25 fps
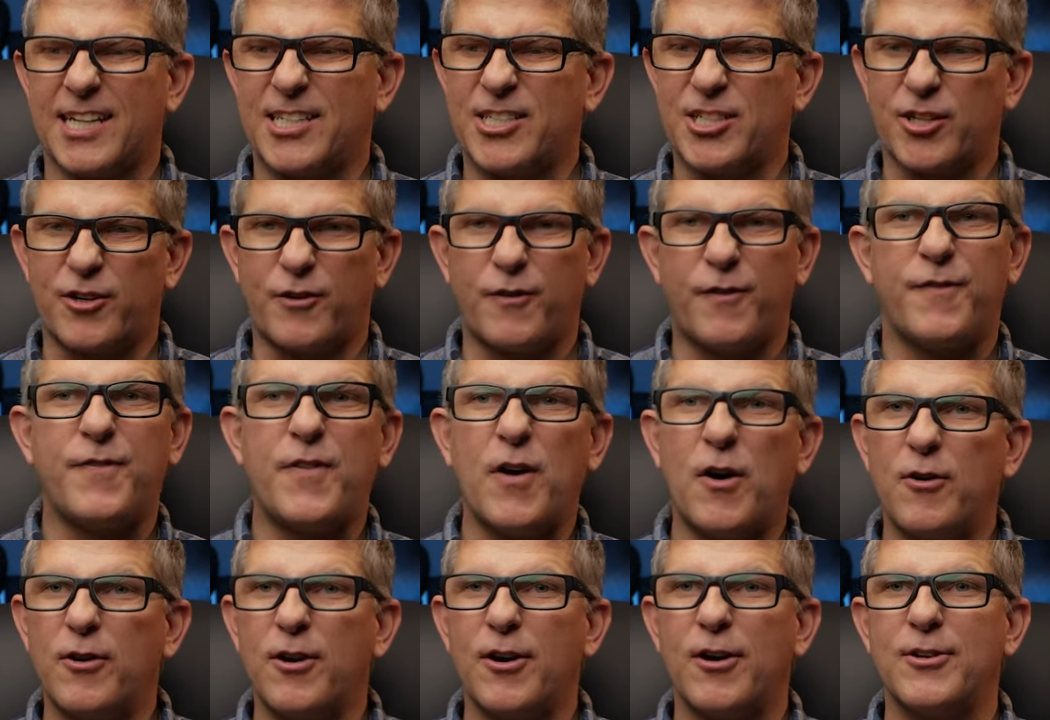I took
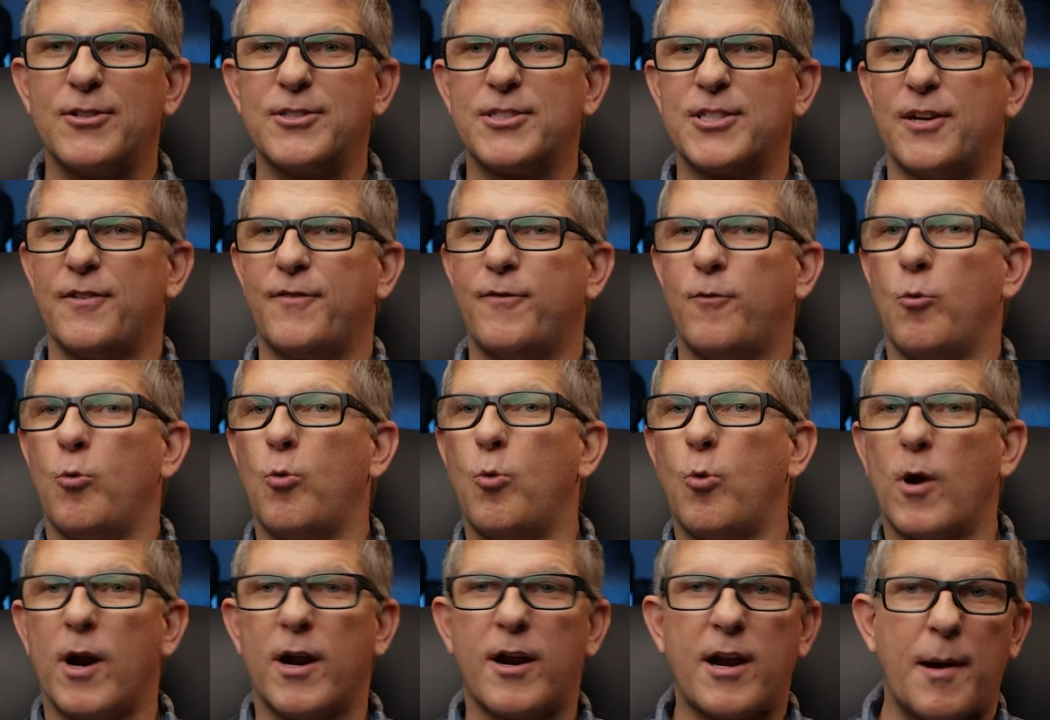photos of
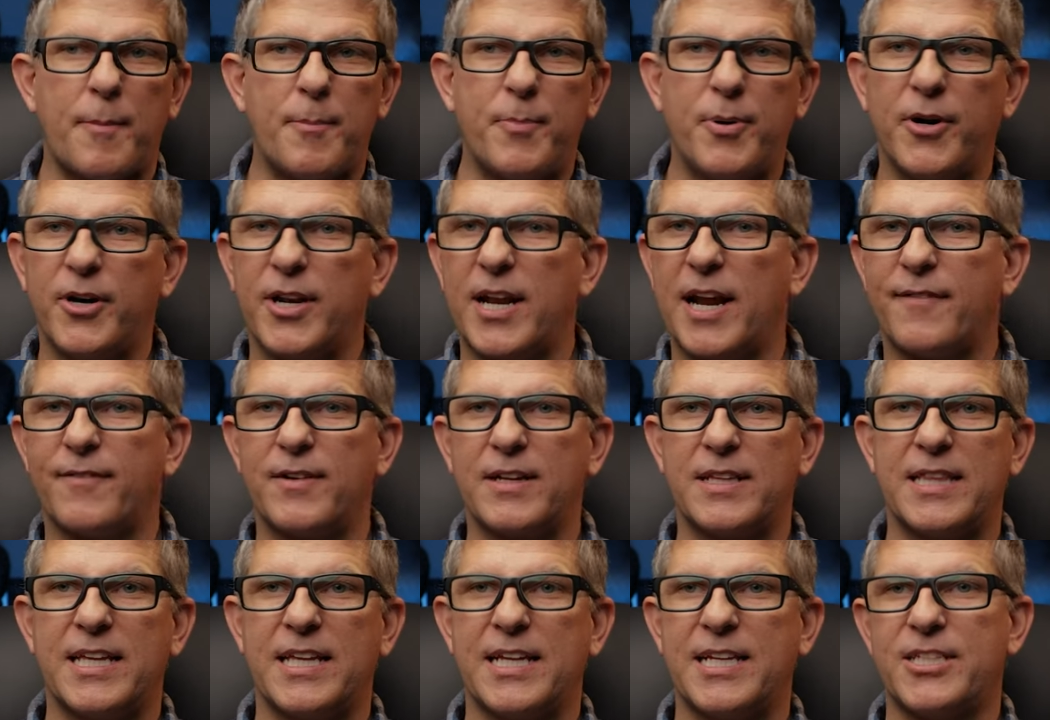where I put
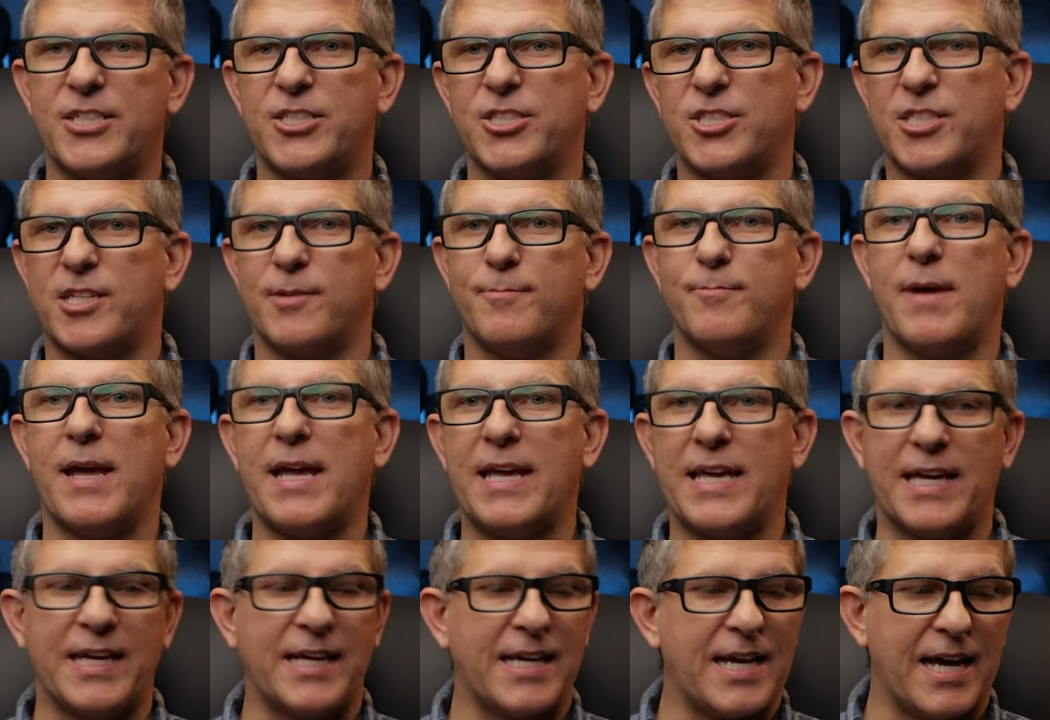everything just to
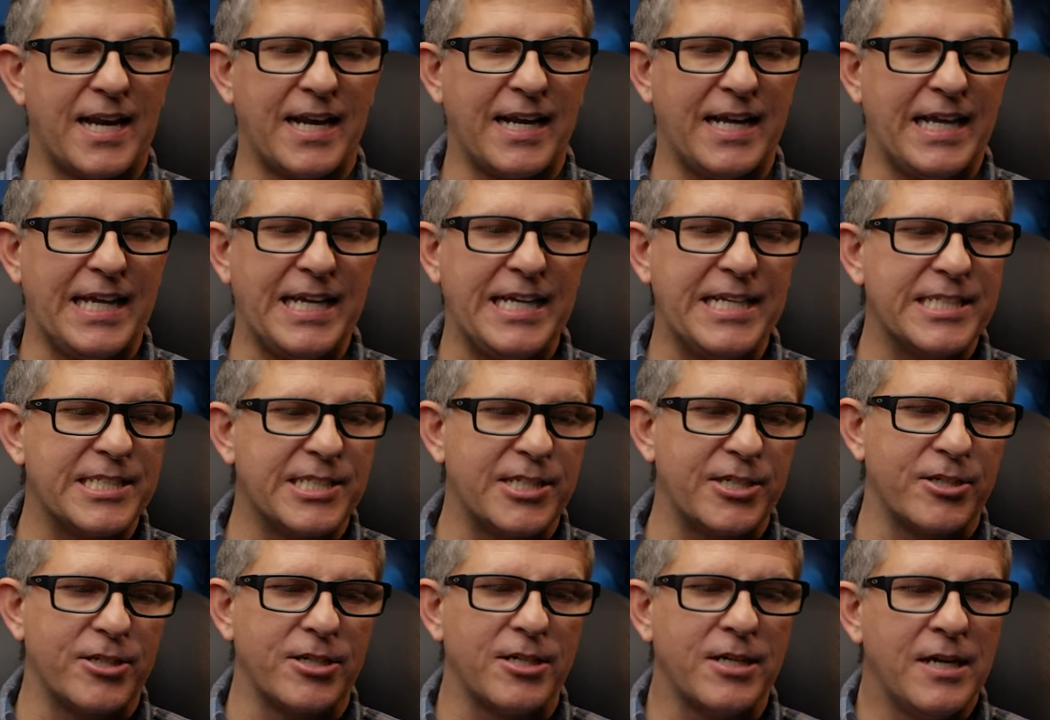make it kind of
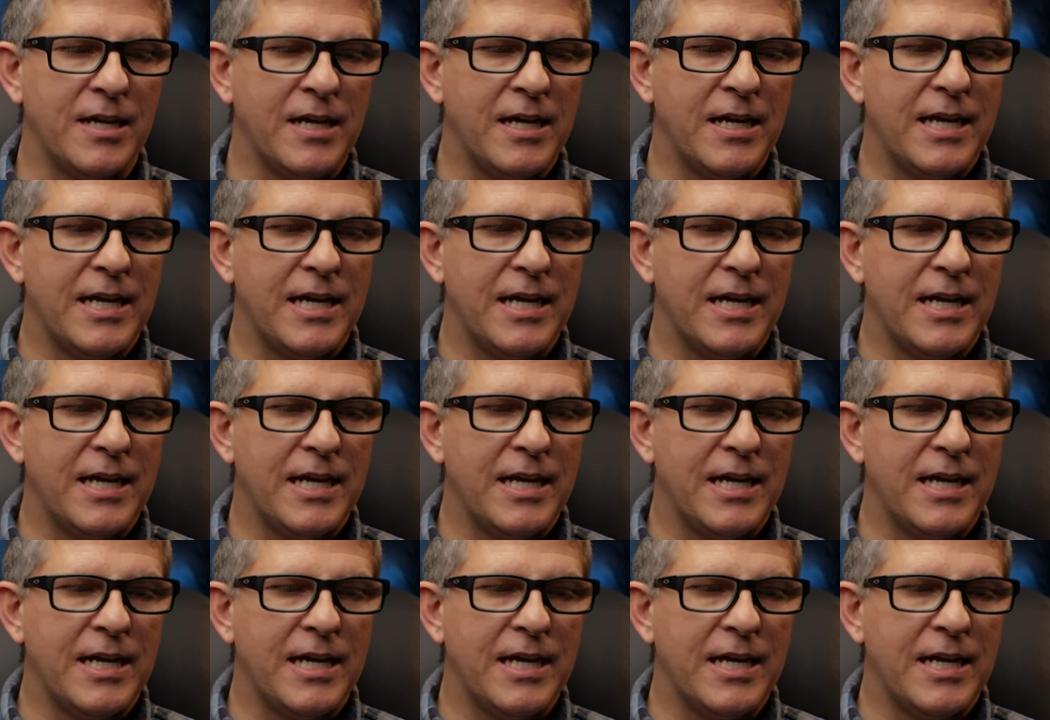easier